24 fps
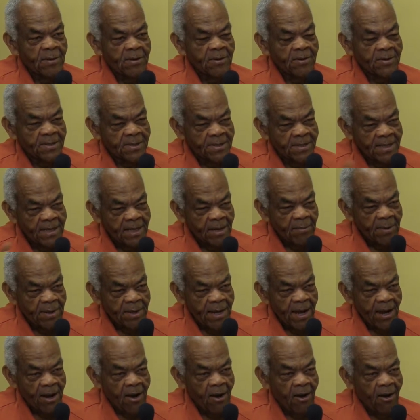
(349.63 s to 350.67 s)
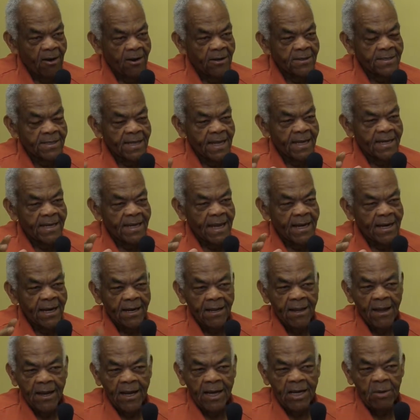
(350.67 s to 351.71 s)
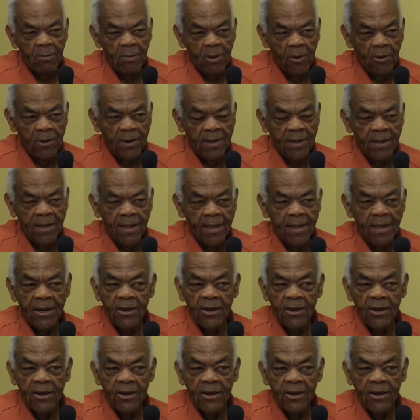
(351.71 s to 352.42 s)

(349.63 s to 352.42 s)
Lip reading: You know, to see them in that cars at 8 o'clock in the morning,